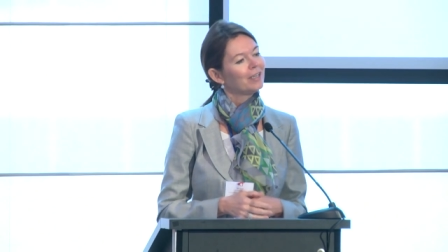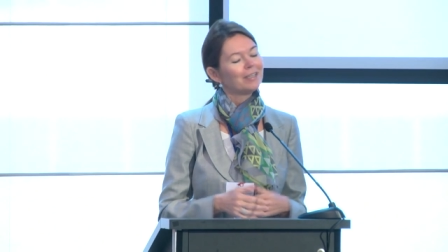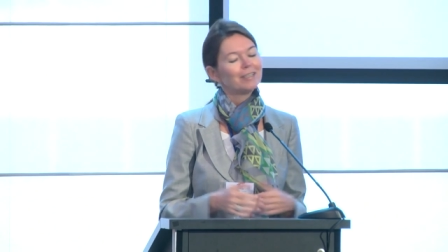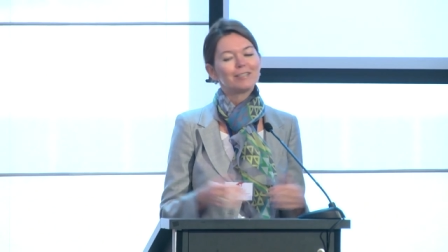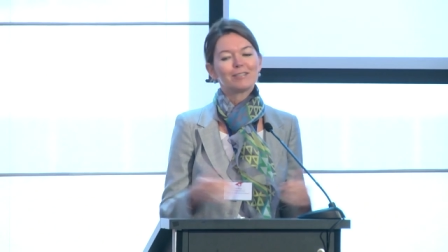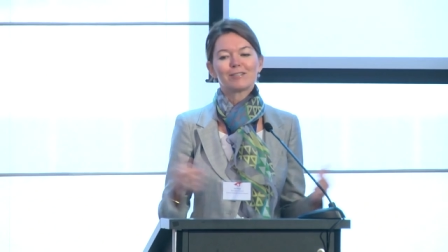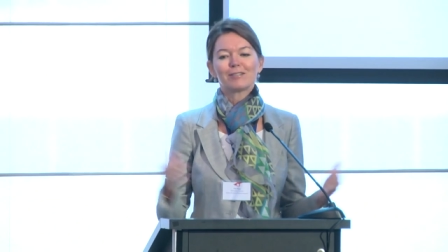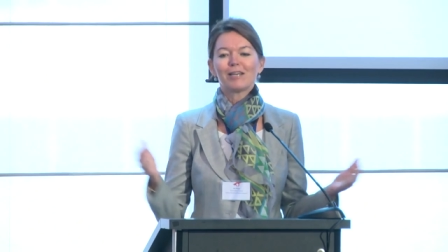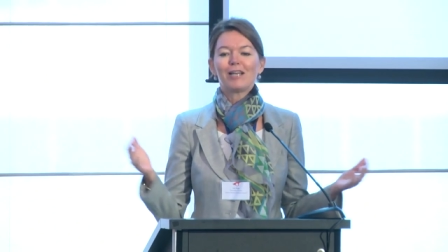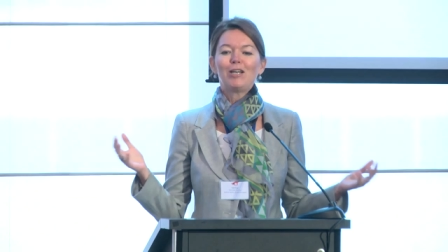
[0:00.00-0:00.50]

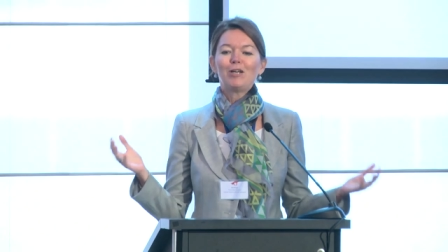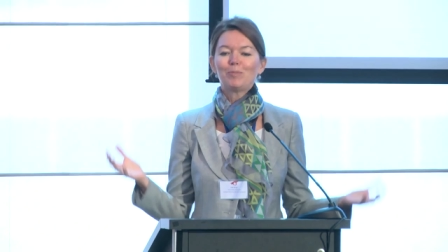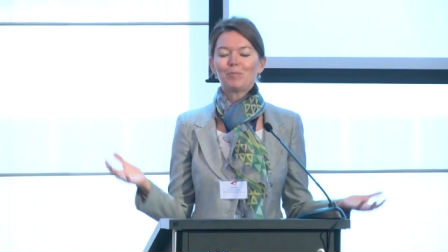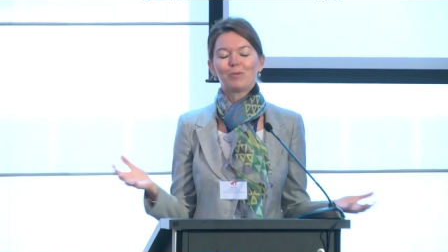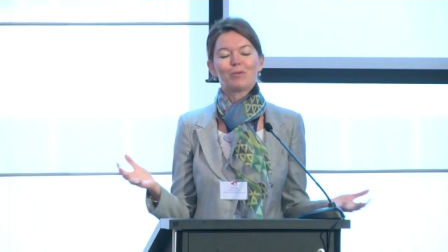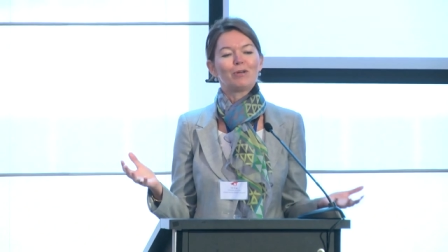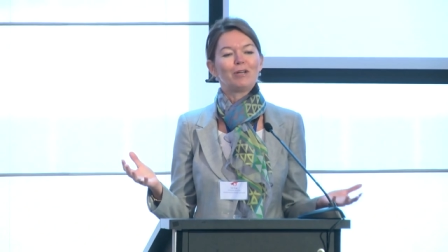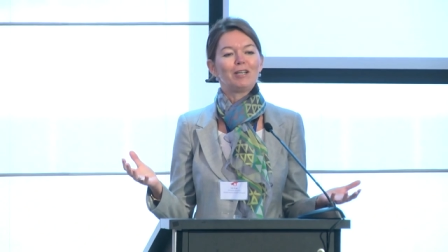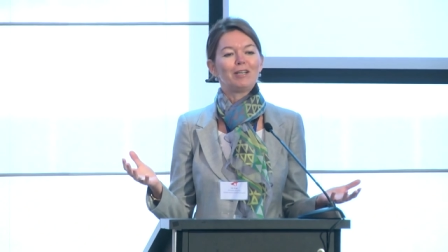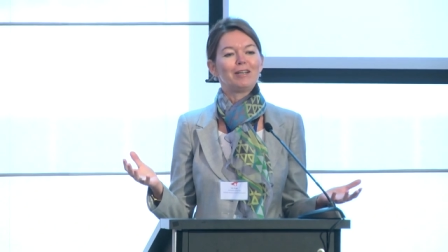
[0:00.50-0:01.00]

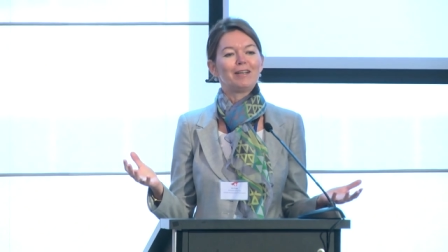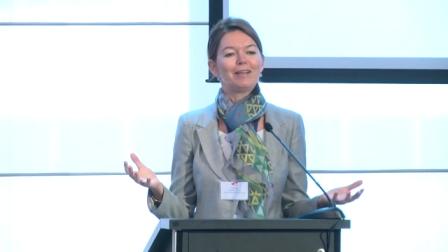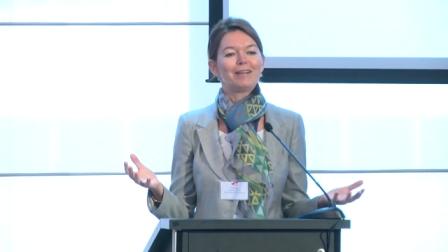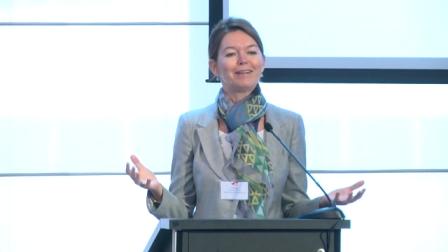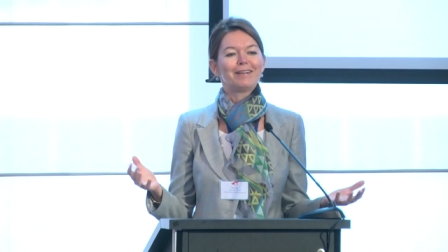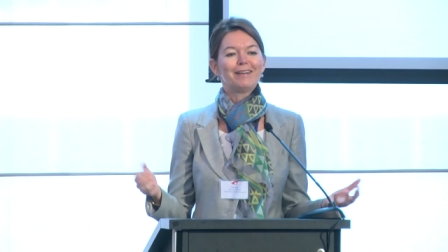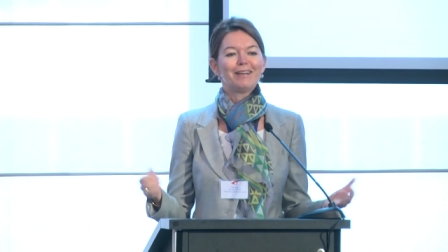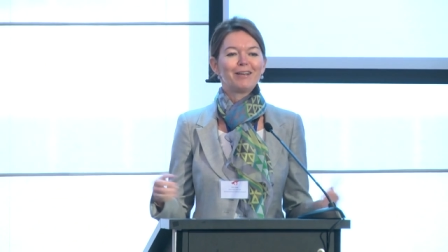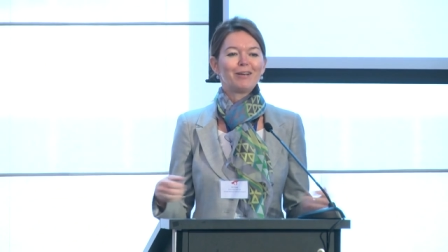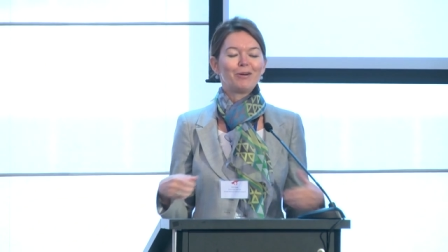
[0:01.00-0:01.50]

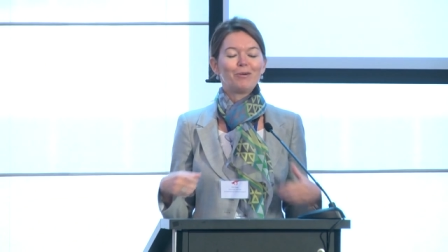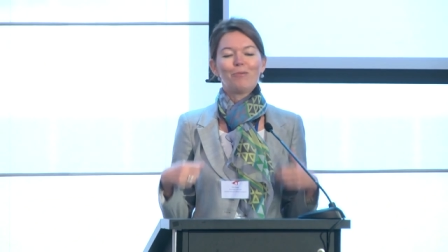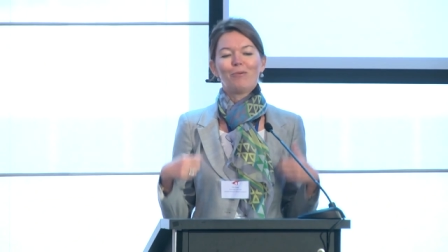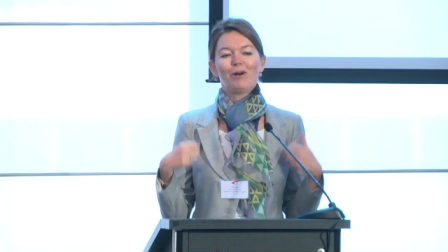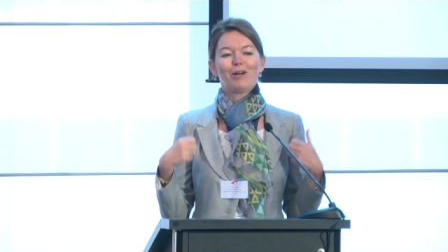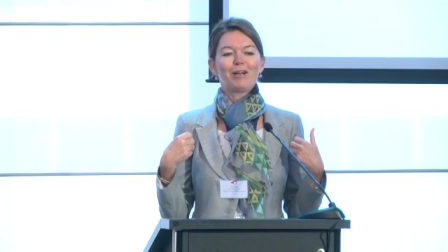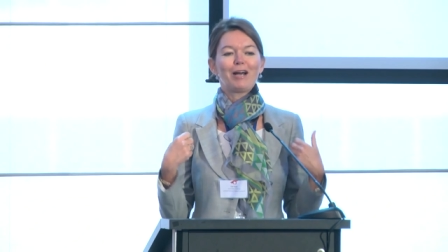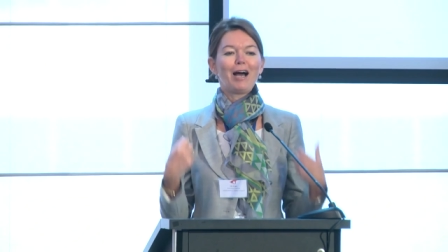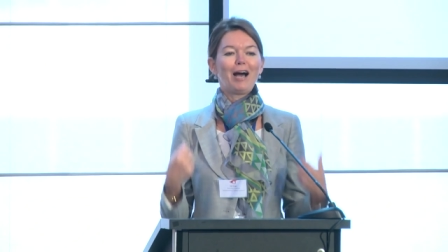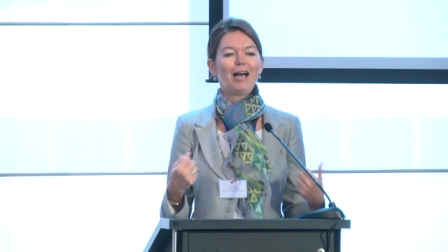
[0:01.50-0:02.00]
celebrating
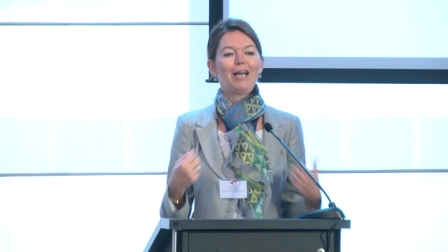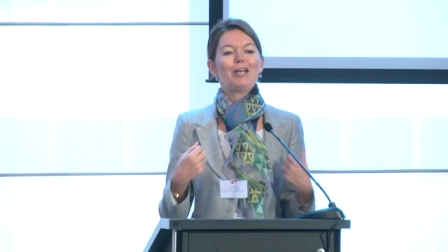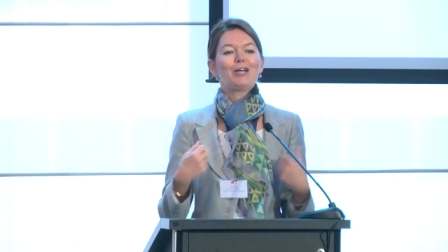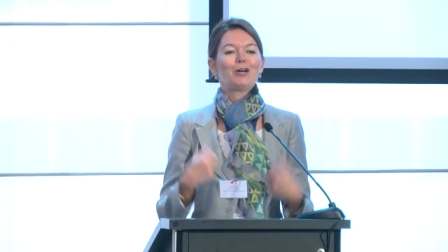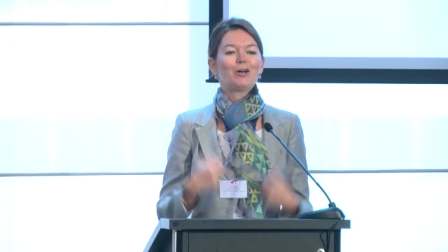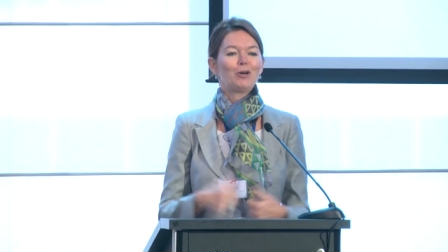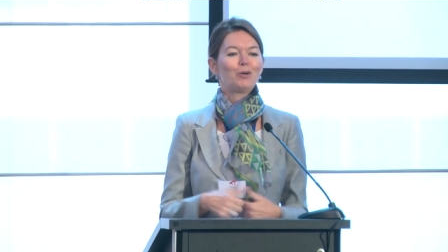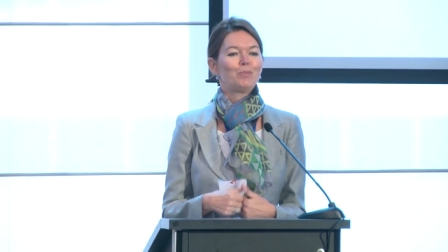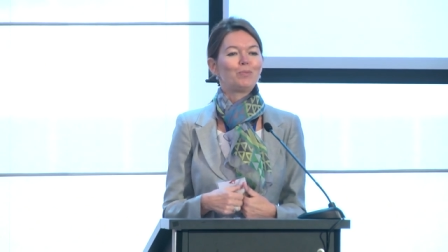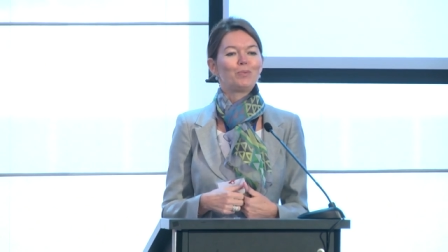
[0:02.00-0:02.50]
what I
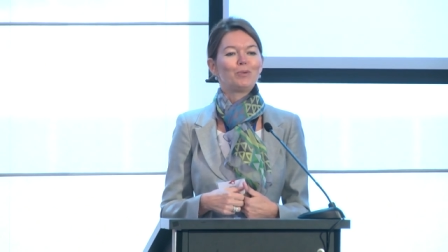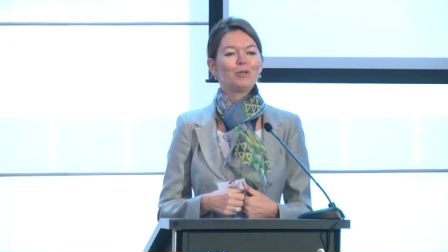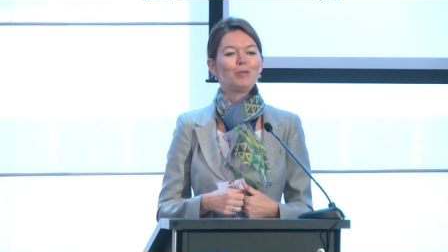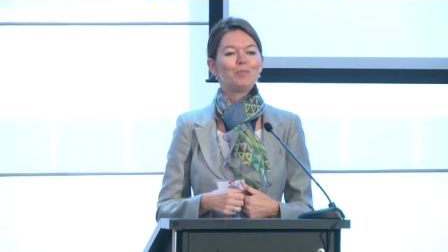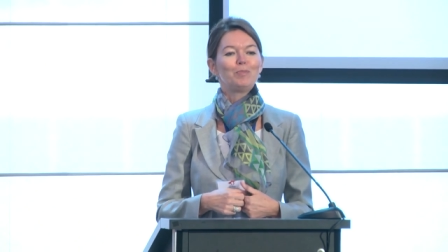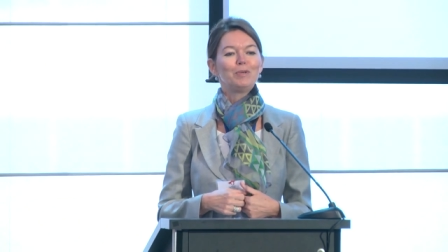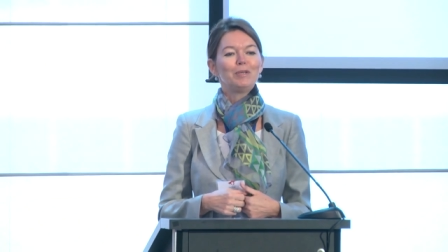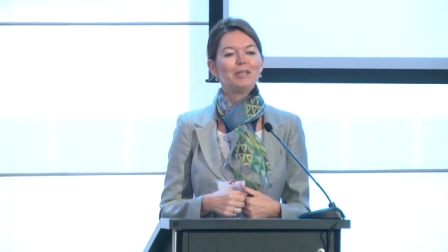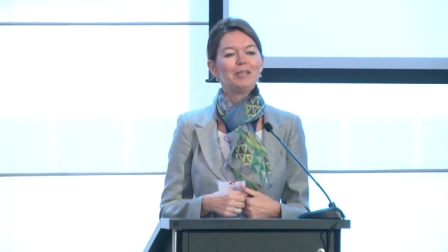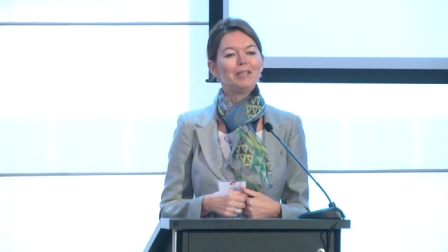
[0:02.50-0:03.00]
hope will
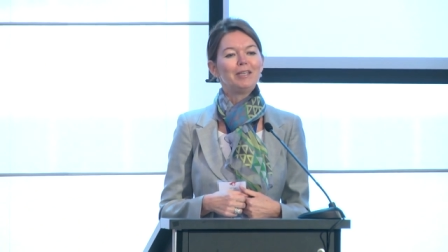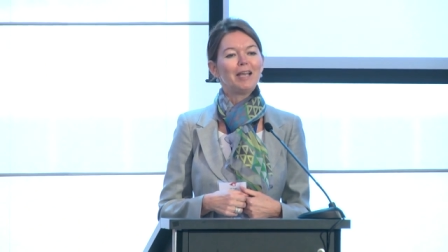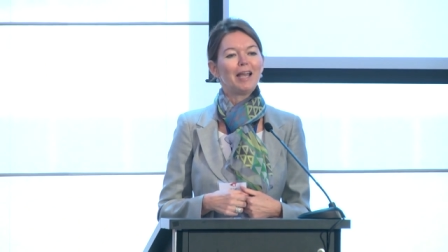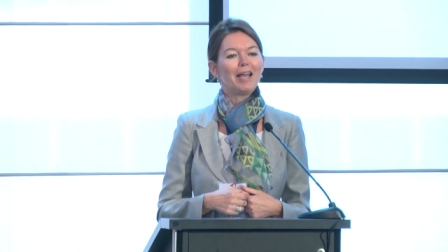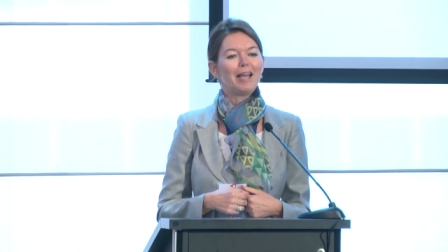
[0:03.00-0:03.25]
be